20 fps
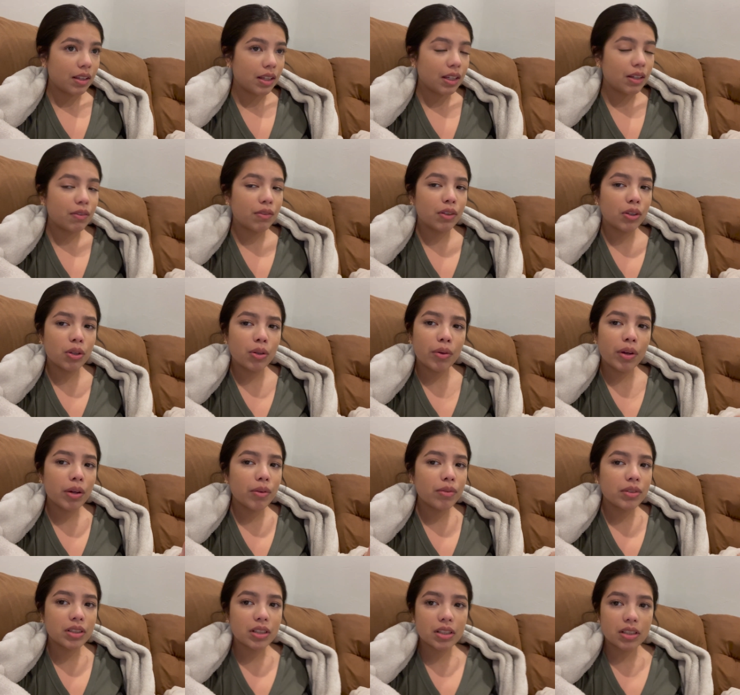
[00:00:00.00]
Even though I
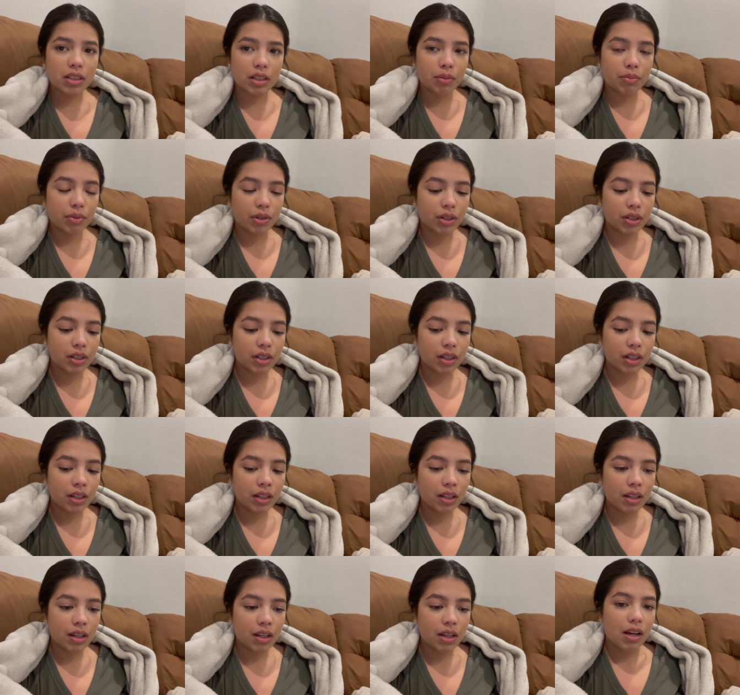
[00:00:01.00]
went to sleep early,